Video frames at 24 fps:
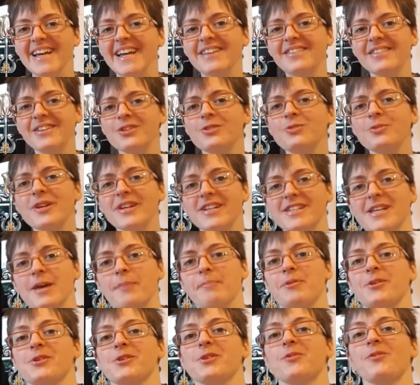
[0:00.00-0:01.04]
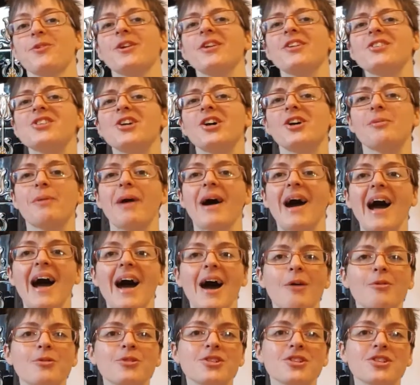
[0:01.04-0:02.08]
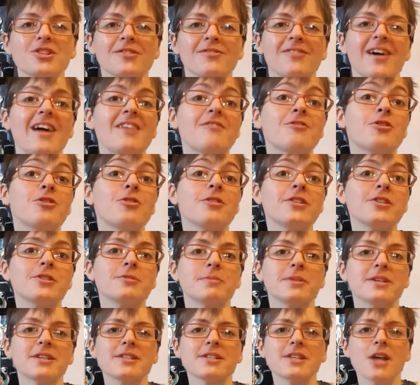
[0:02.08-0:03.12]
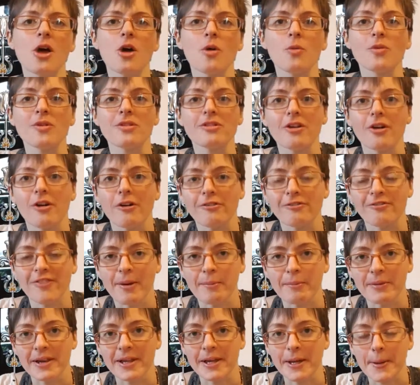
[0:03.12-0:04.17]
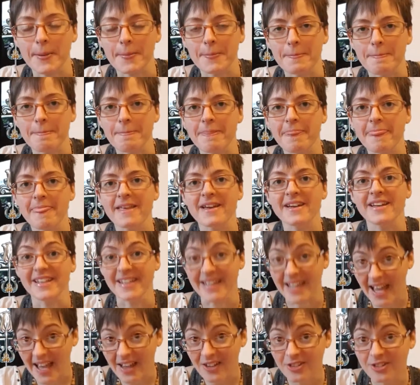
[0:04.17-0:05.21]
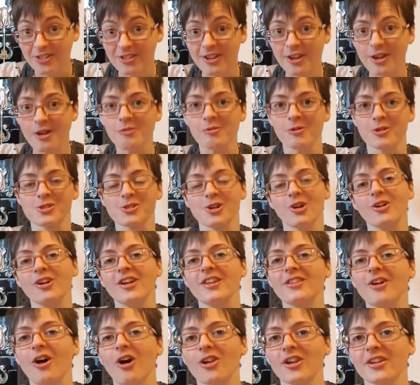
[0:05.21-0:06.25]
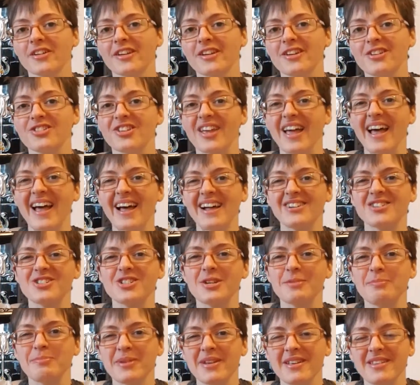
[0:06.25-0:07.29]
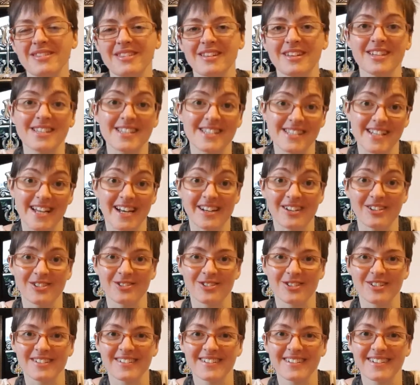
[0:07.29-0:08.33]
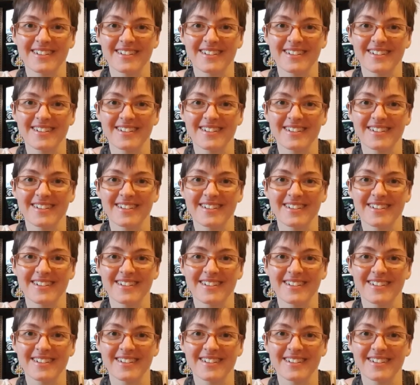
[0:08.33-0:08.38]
In this week's episode, we're going to talk about how to survive Christmas with your family. Yes, we're talking the holidays LGBT style.